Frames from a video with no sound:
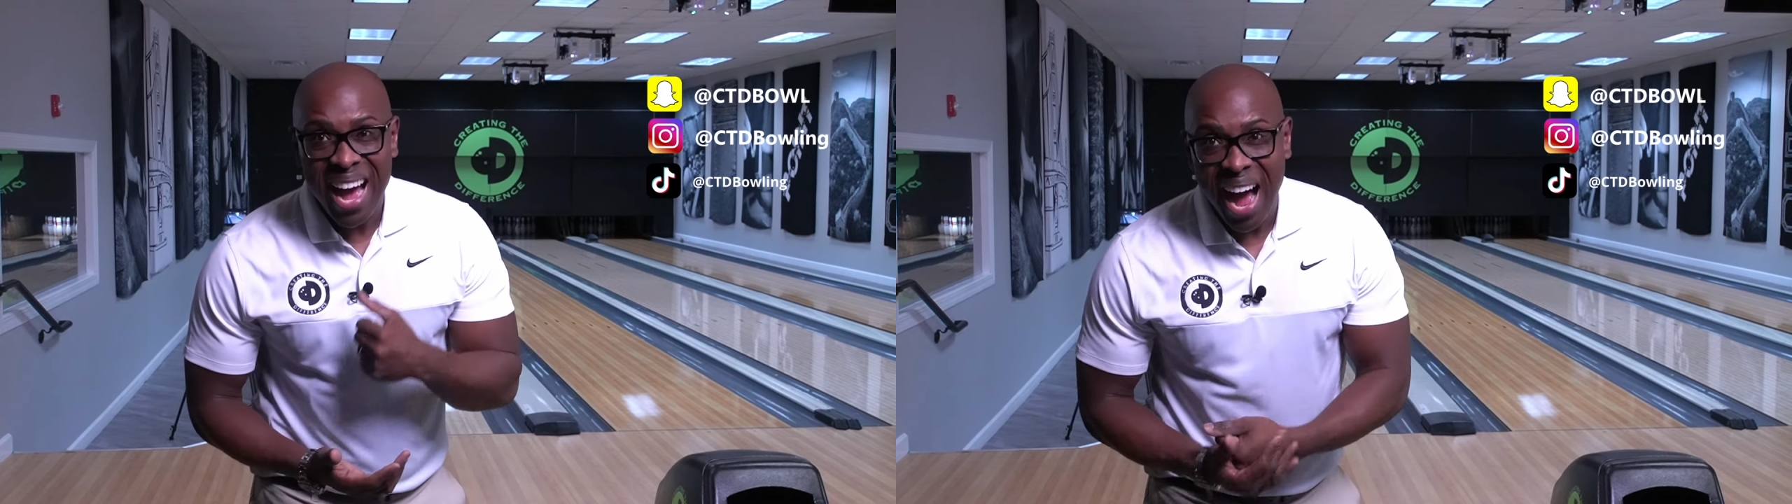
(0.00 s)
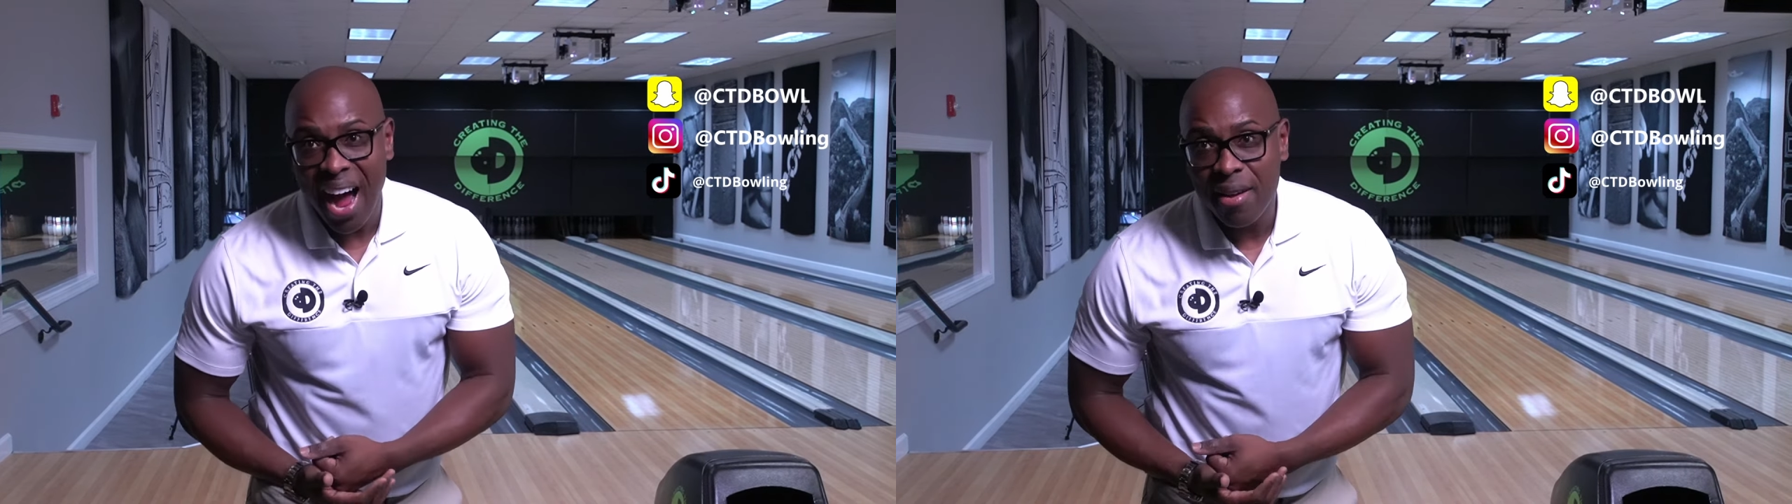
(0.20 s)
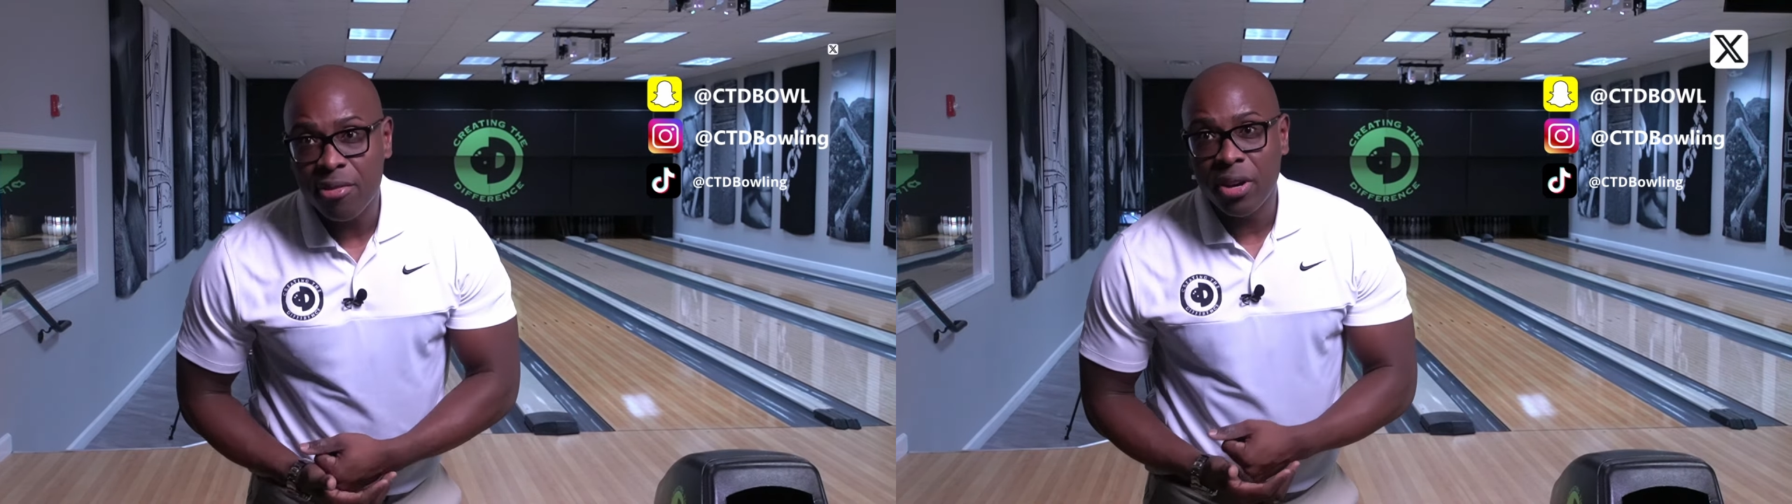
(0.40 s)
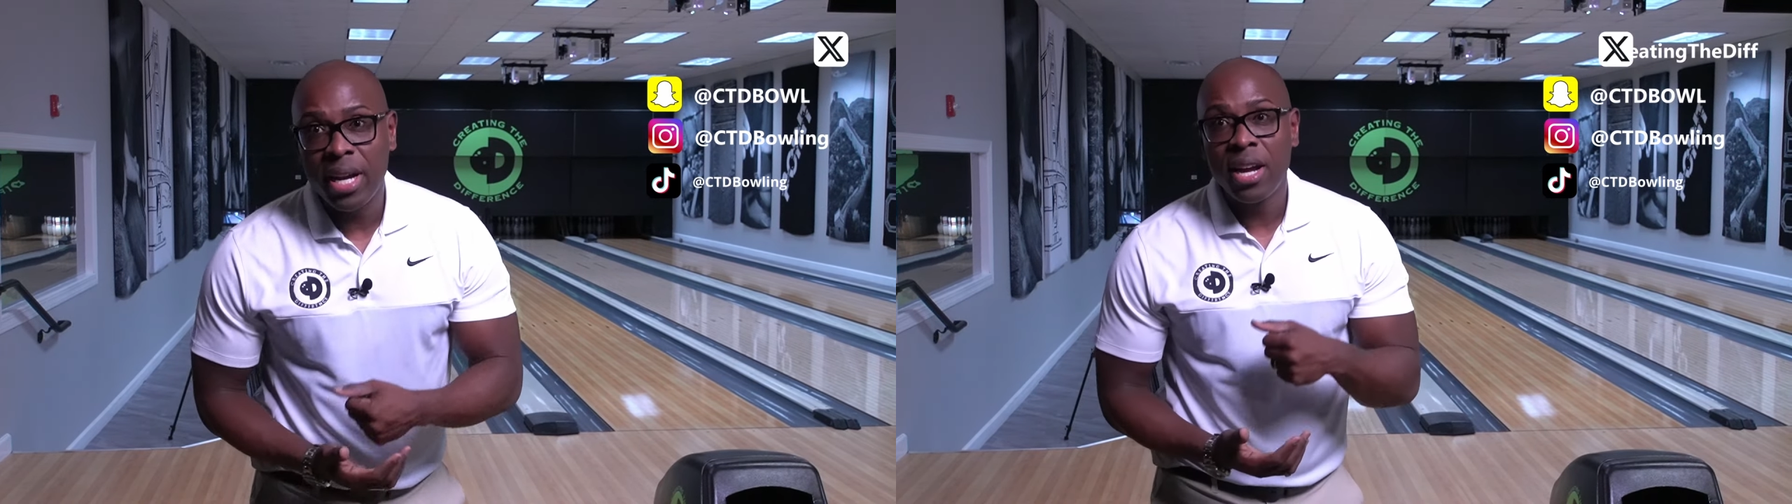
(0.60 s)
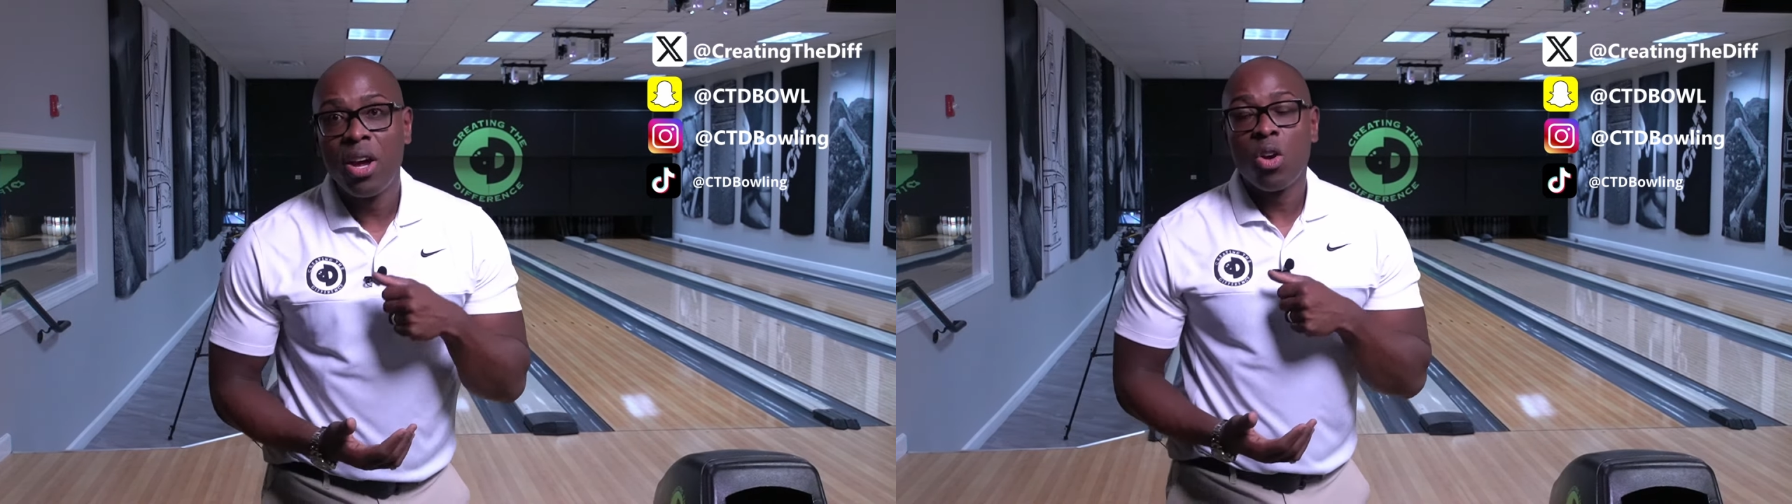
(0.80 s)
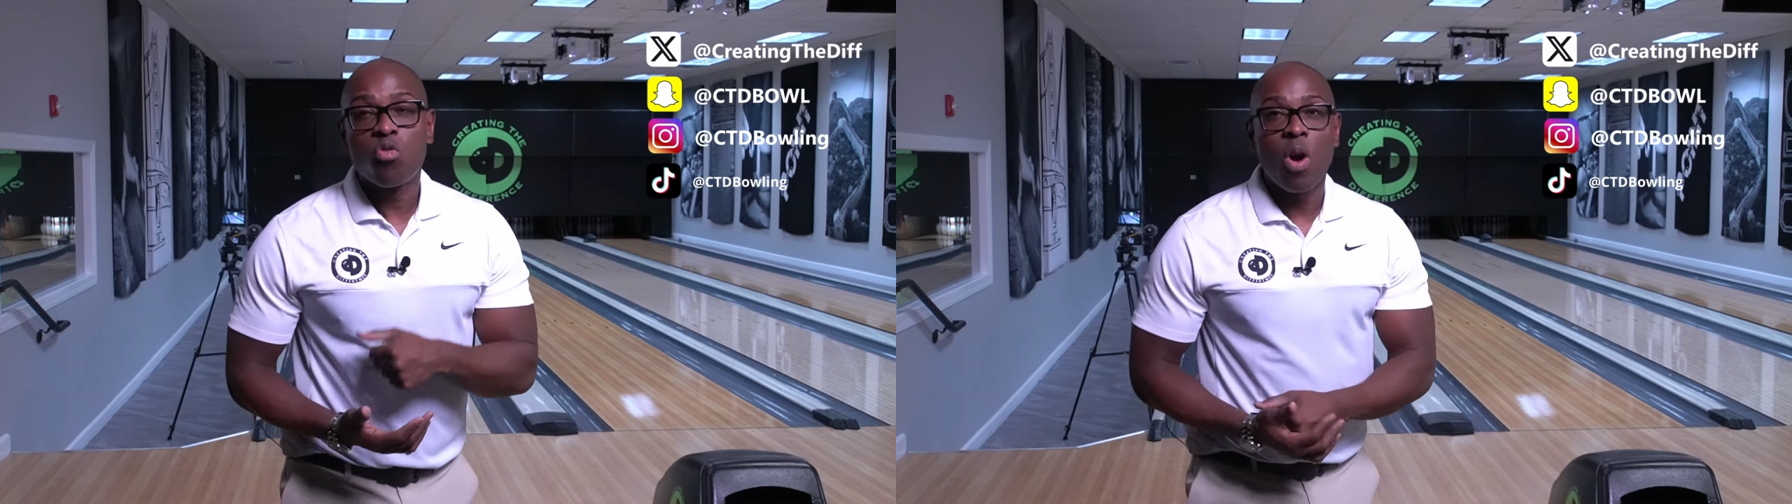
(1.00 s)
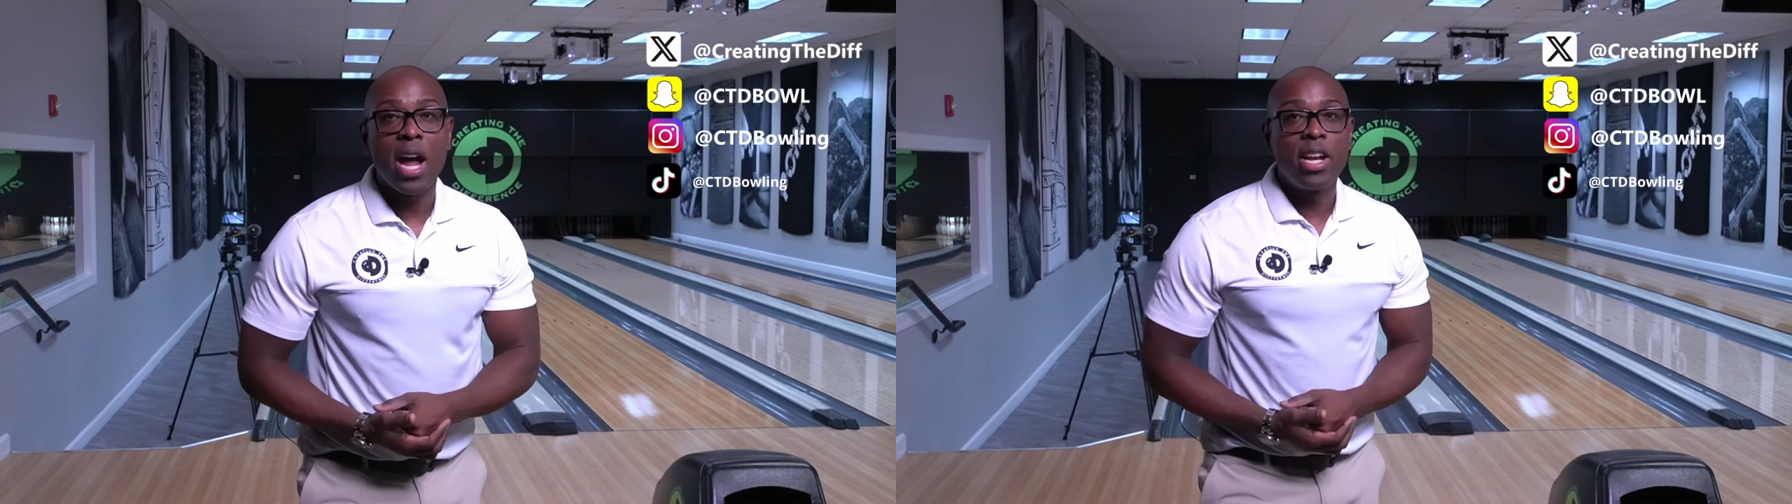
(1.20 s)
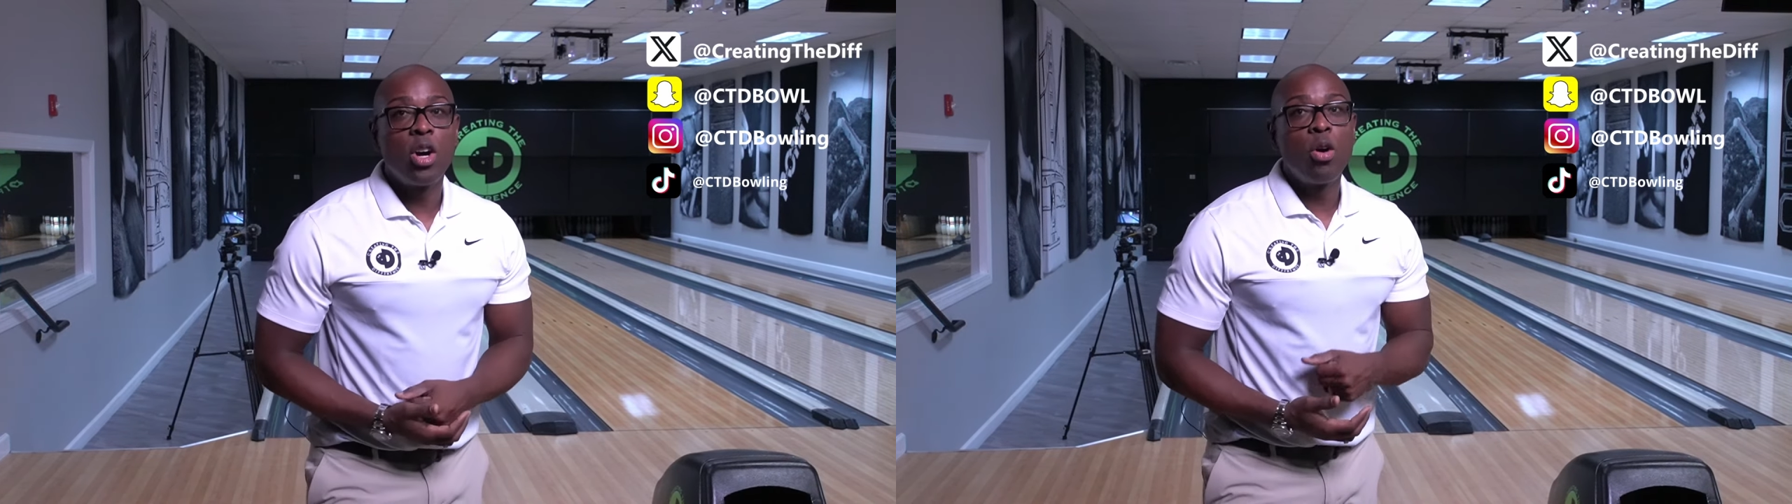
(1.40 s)
Ivory
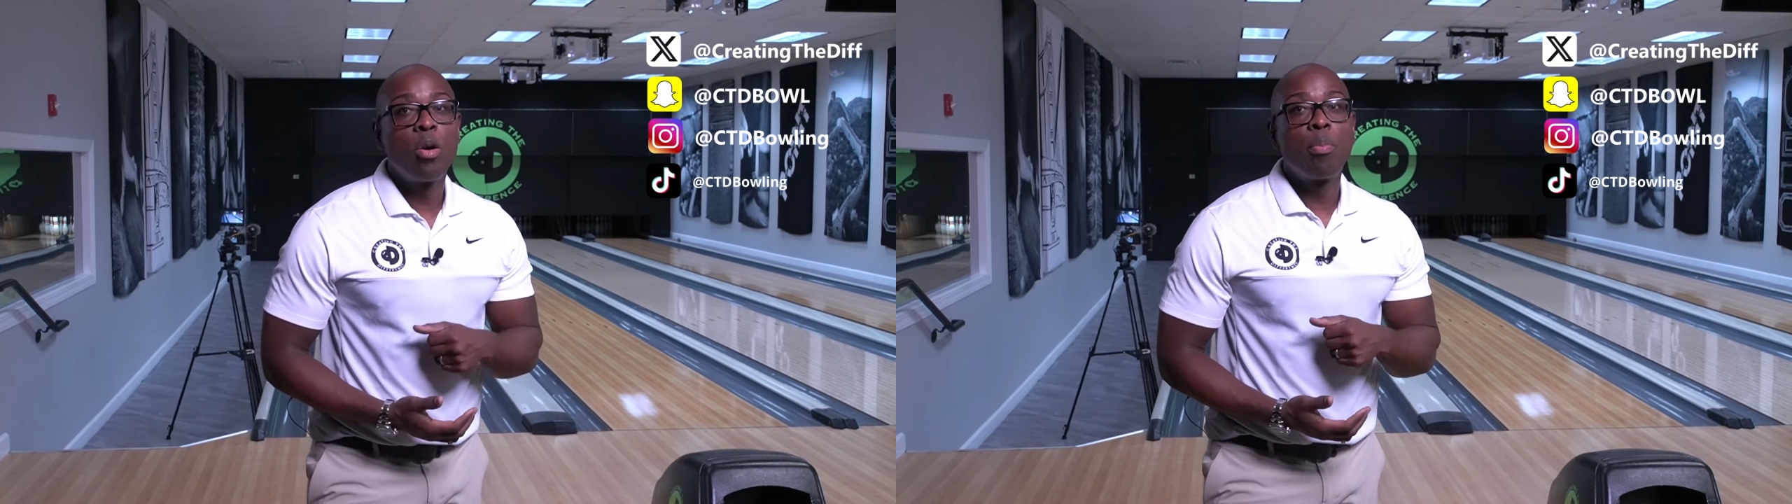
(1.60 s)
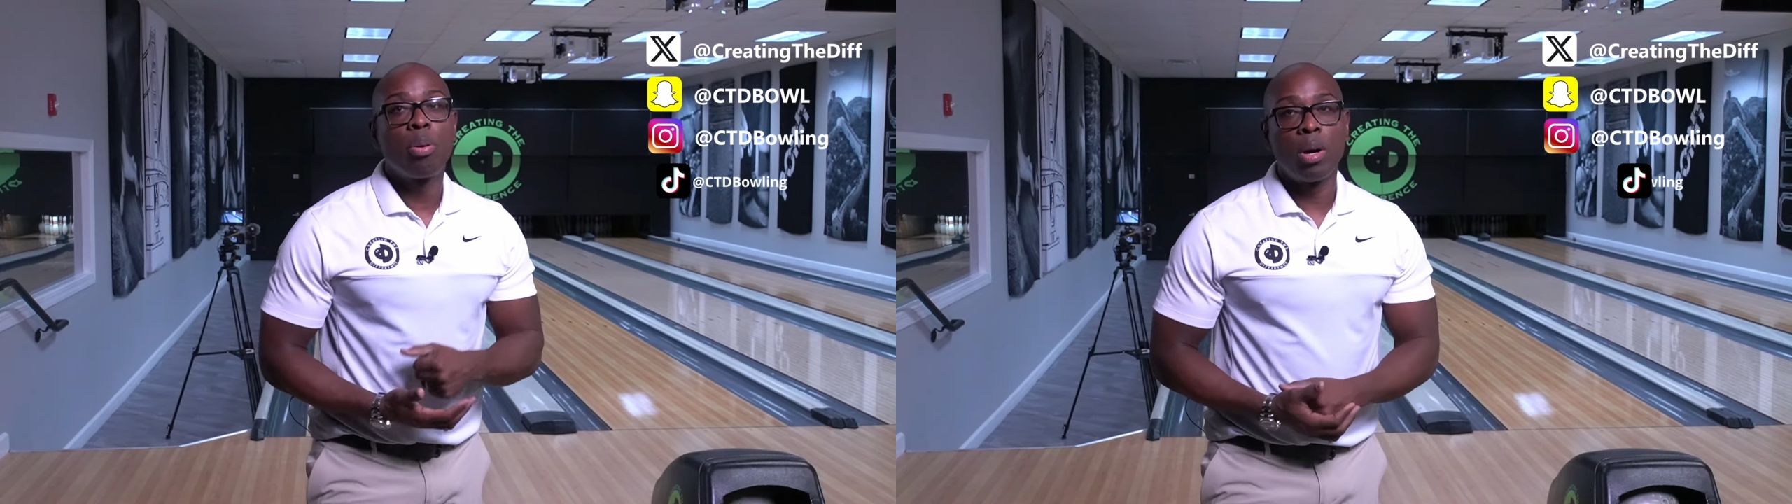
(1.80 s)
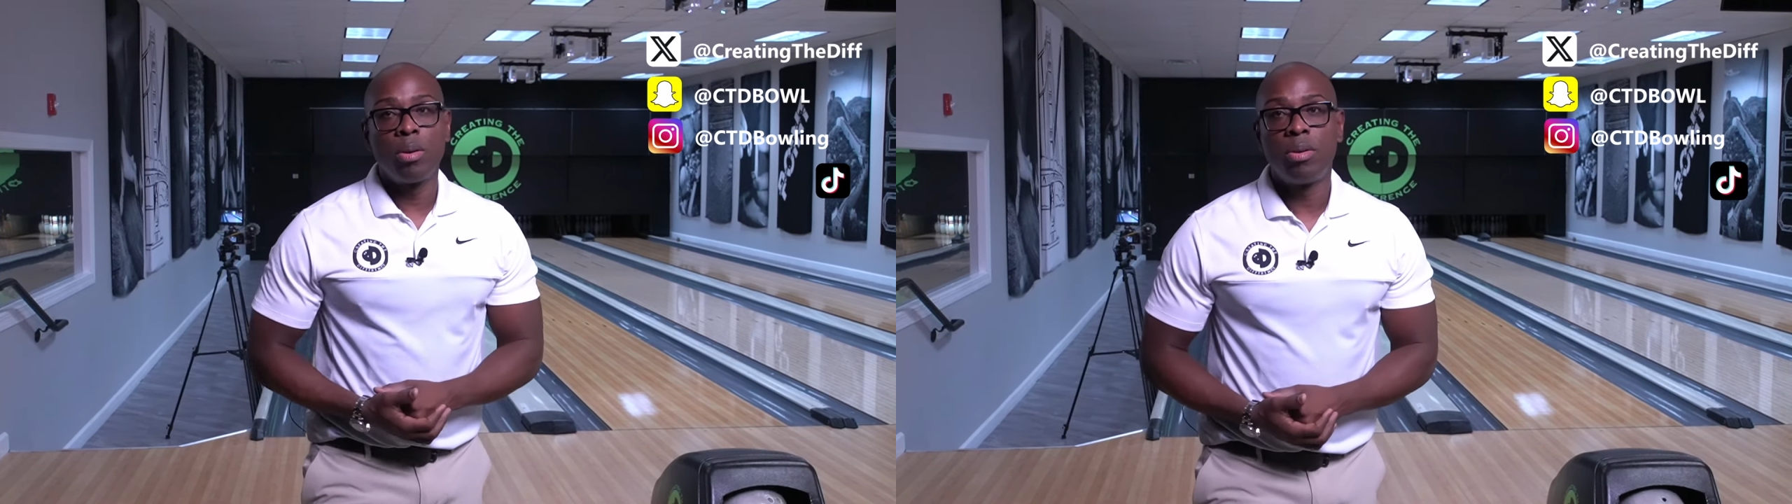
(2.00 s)
Rhino Pro.